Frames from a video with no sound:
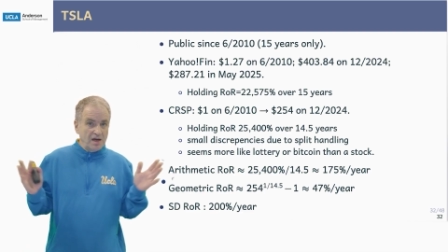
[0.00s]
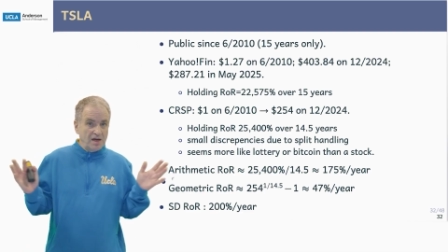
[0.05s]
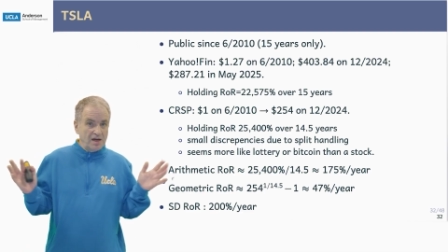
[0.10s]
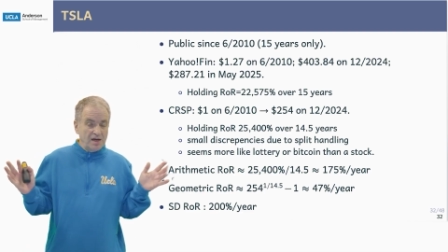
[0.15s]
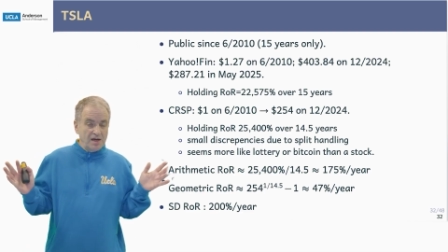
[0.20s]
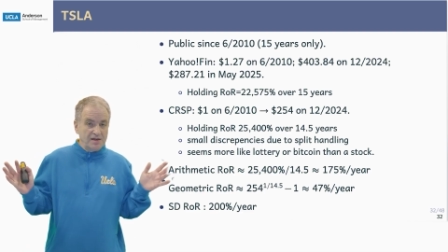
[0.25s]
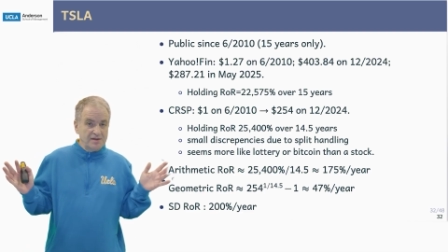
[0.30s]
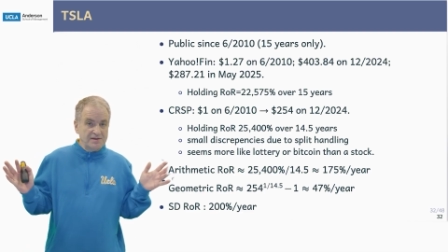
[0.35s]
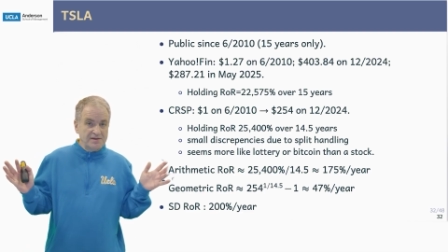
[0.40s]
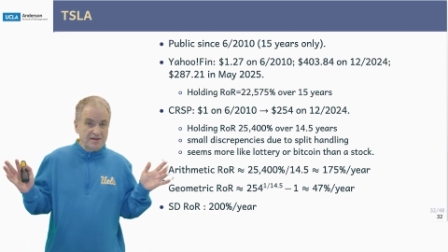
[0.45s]

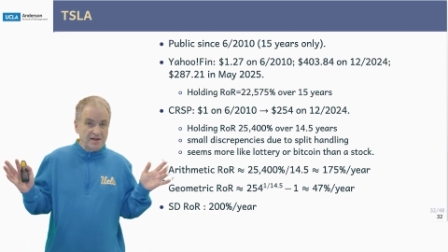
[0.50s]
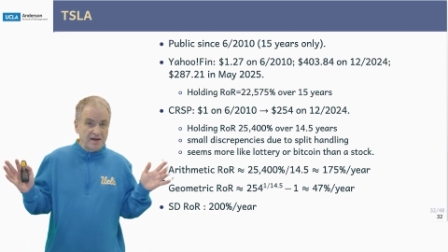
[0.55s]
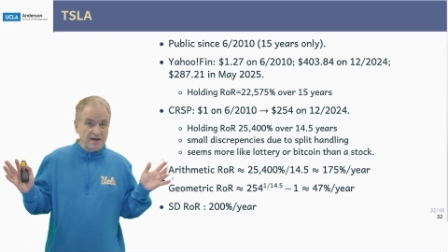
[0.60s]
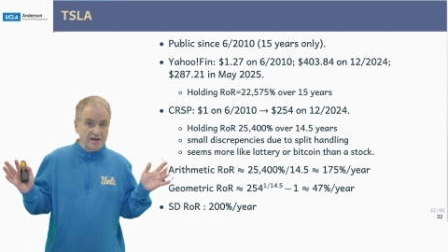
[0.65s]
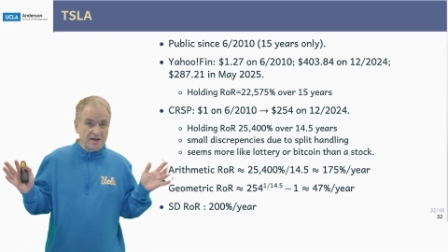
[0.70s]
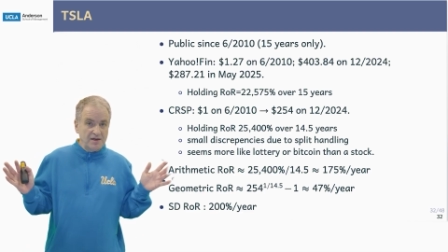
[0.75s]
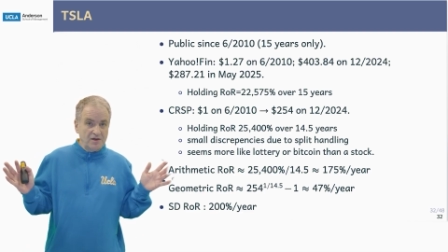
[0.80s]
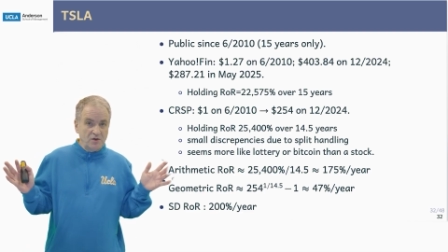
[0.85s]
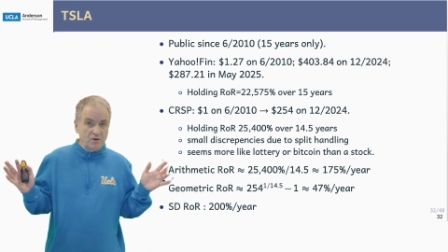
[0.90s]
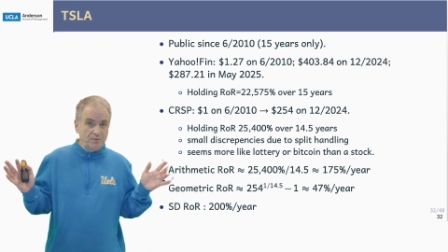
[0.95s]
It's
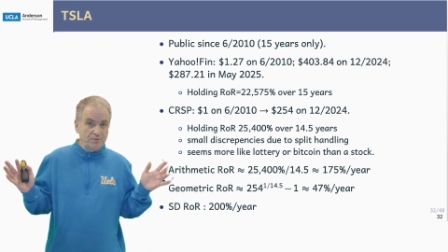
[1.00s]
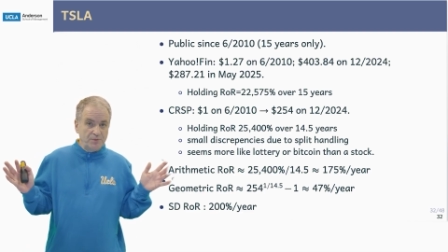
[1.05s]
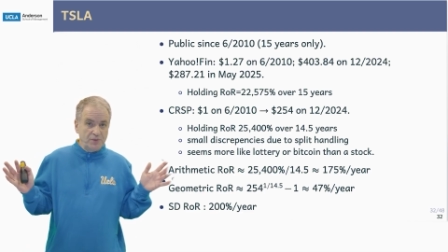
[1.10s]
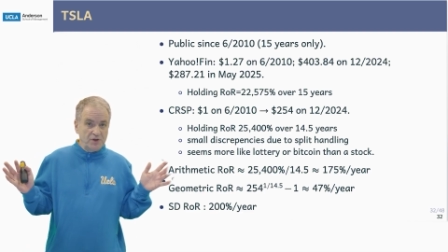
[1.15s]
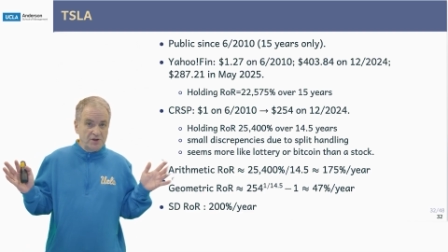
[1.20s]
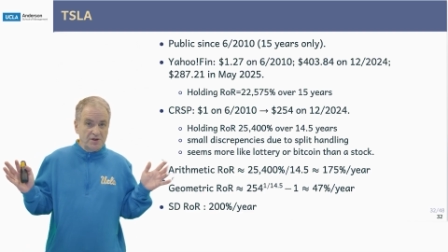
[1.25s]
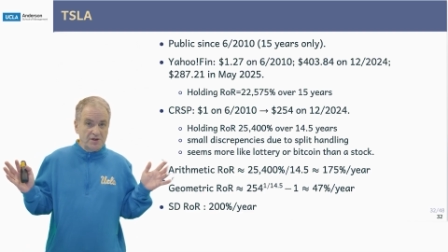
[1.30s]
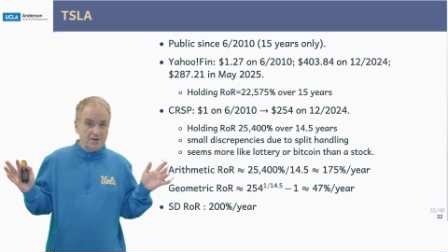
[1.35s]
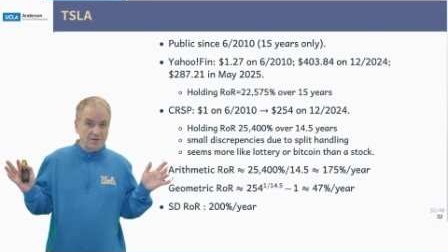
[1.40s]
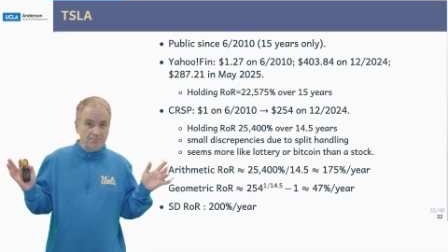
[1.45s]
like you
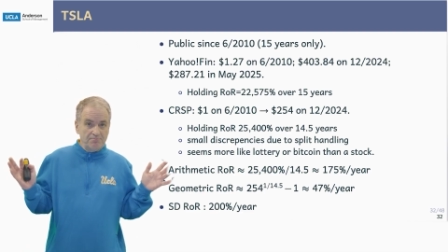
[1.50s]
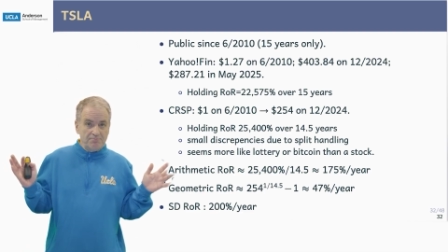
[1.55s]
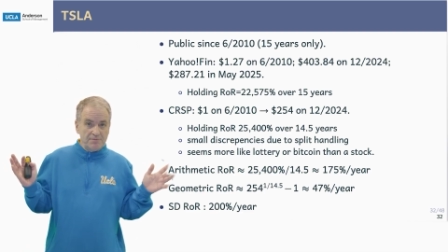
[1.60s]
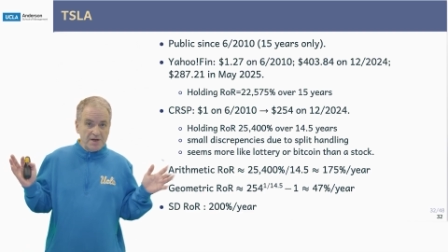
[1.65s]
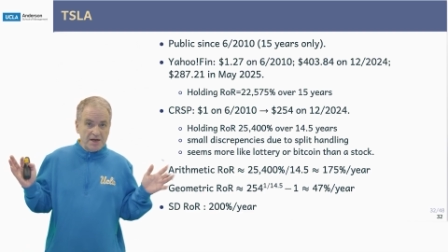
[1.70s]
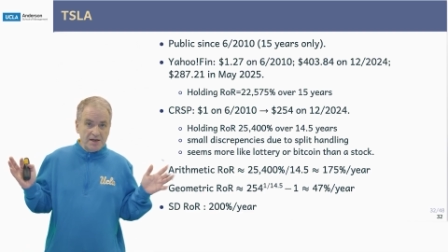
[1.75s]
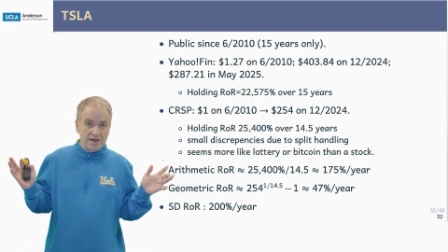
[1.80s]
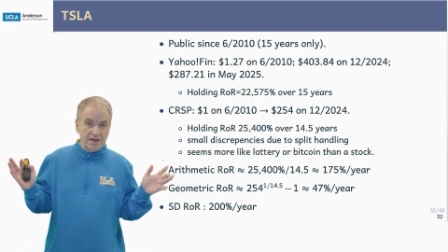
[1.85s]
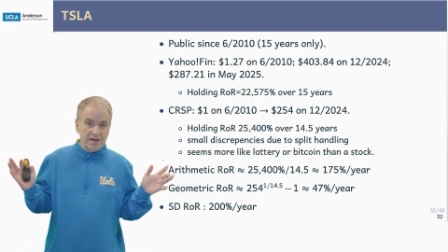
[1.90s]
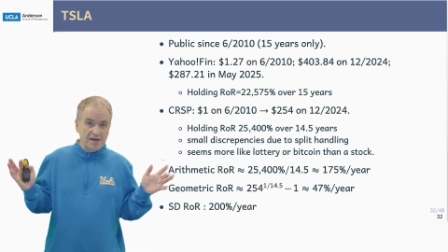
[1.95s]
put
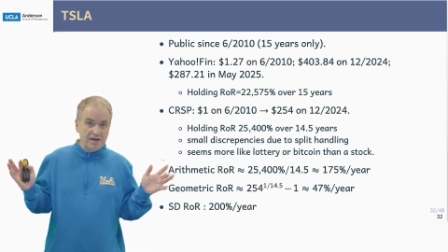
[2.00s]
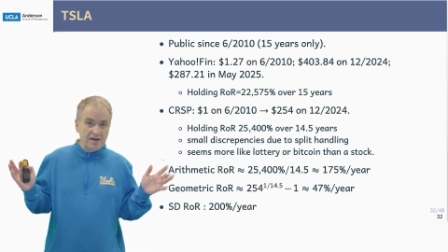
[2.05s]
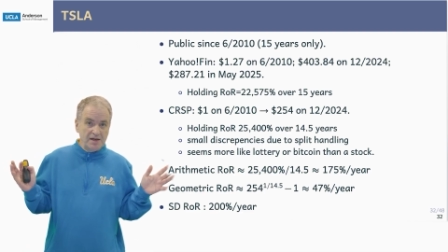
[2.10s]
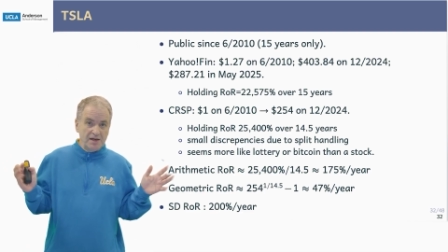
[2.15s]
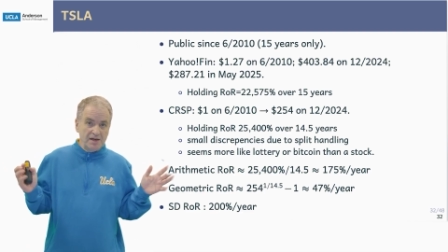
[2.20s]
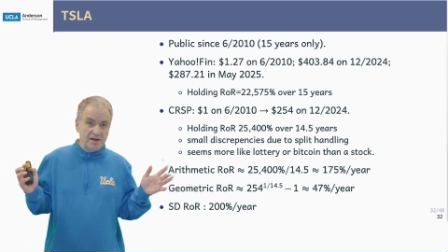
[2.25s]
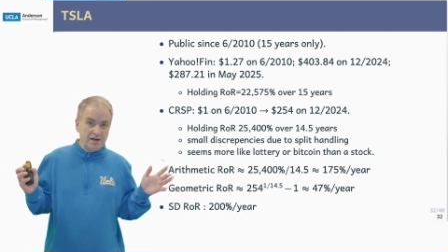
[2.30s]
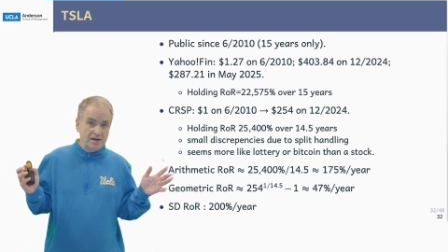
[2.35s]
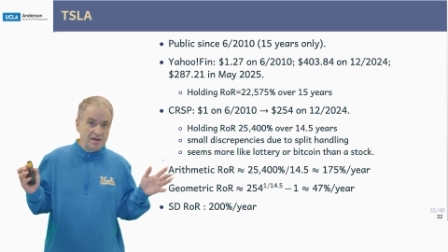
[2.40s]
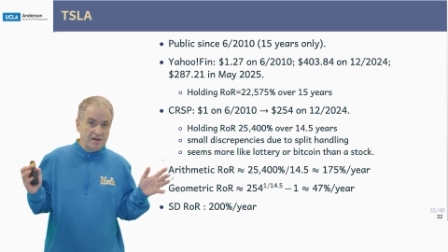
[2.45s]
money
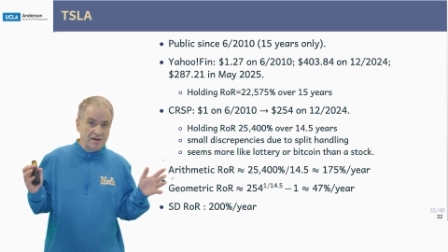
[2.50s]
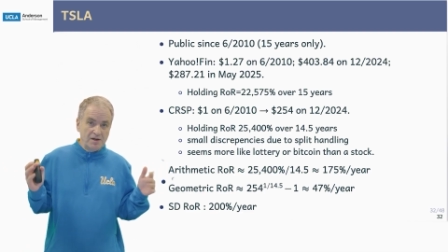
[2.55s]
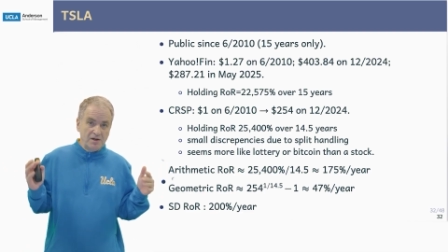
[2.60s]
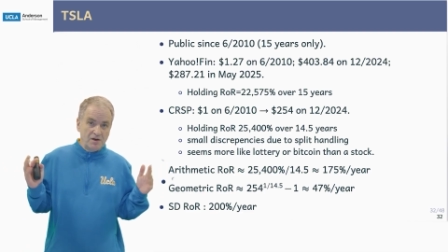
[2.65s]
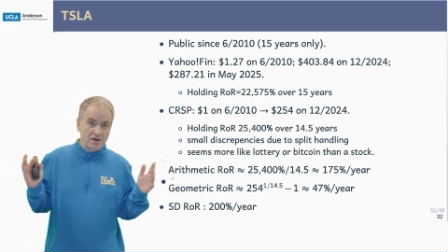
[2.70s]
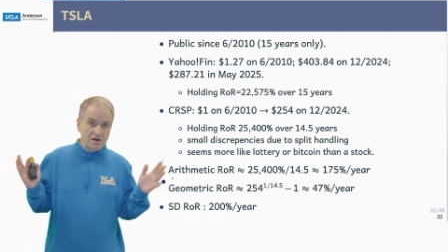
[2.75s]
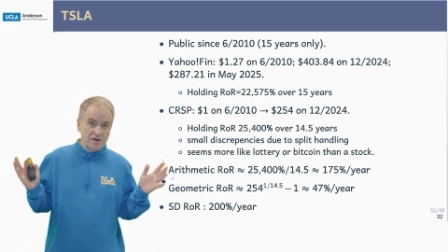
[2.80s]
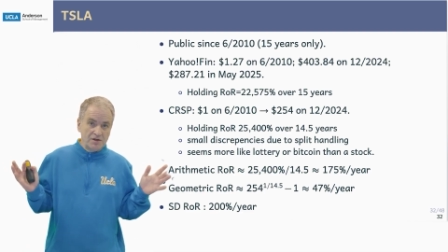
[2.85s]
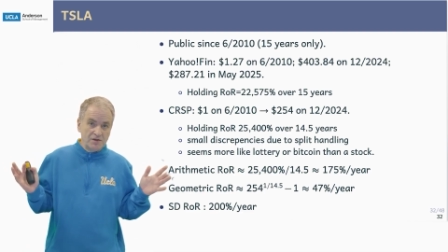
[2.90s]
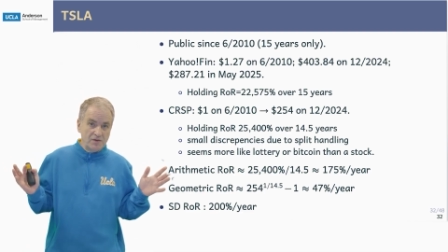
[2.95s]
in the
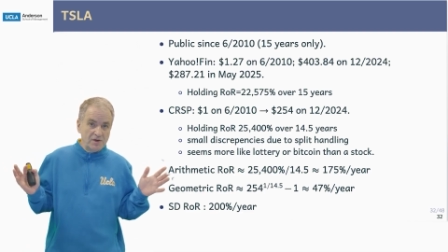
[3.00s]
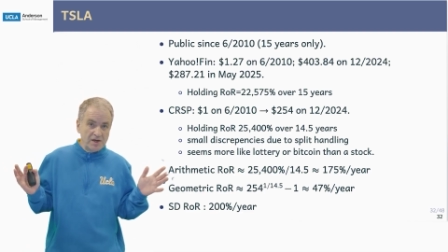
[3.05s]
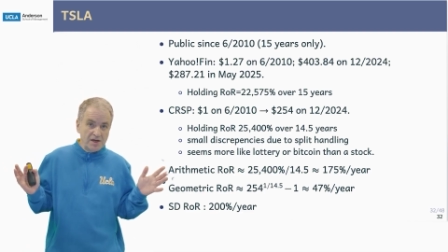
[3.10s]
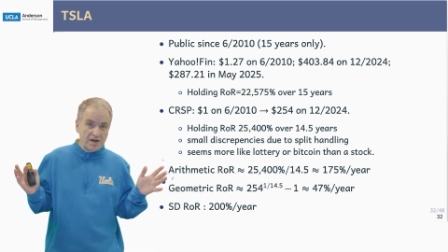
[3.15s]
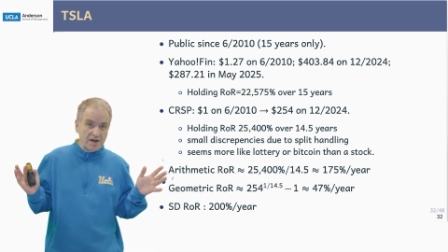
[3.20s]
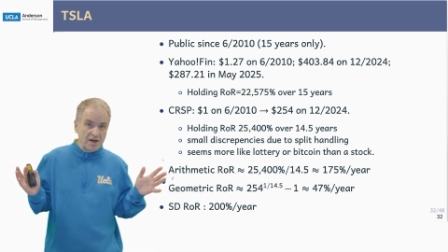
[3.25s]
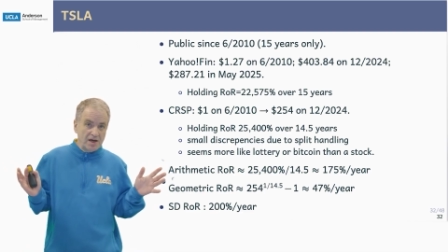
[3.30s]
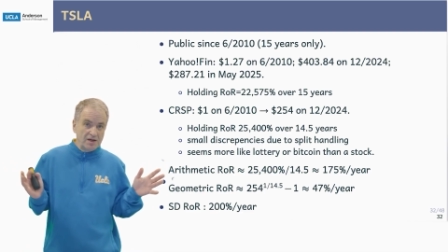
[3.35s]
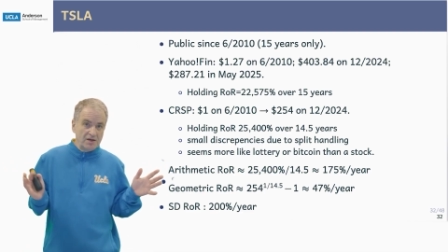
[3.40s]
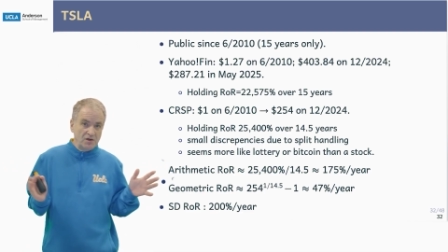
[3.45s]
lottery
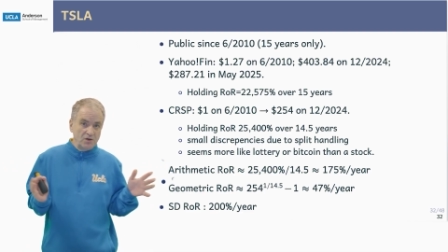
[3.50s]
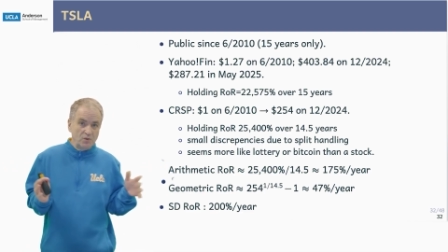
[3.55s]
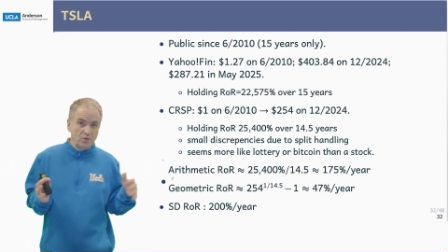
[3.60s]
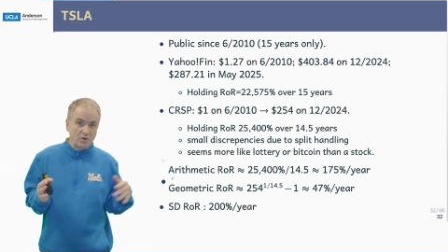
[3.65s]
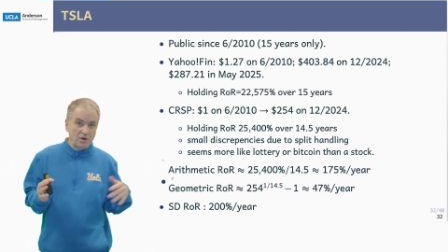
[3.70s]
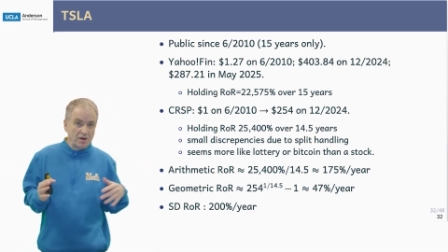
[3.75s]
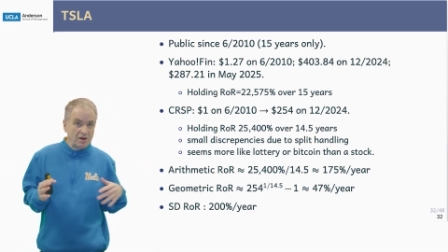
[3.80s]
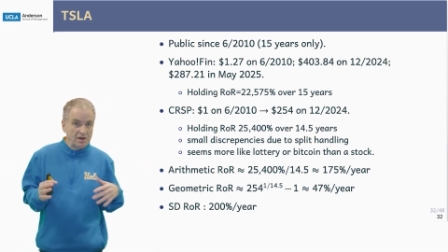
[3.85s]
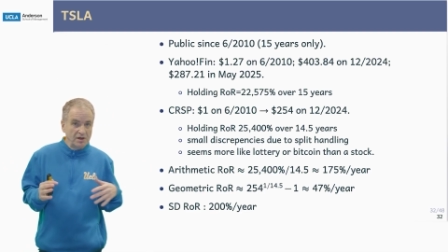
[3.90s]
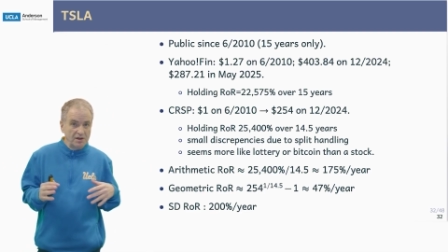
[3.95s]
and you
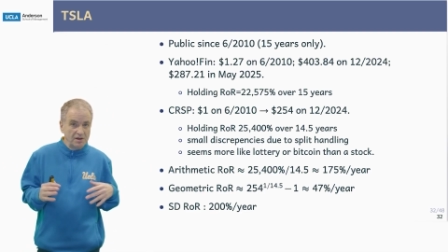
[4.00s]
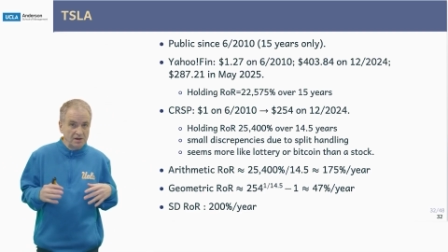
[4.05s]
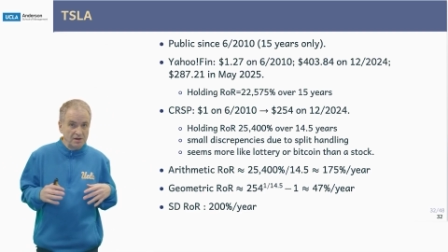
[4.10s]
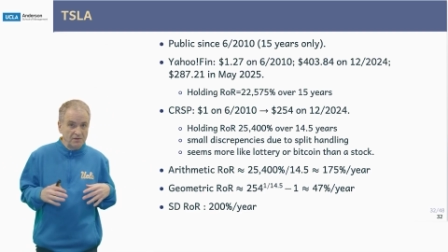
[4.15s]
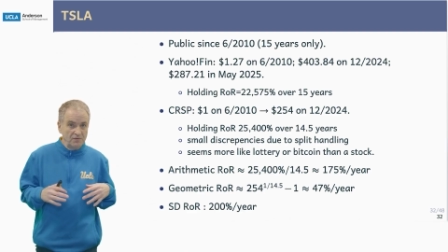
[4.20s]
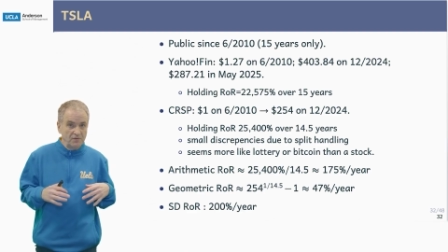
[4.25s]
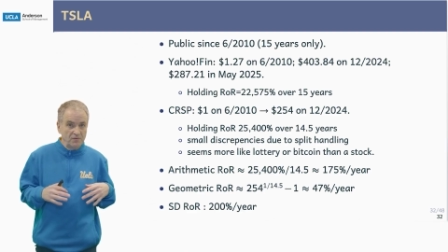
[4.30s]
won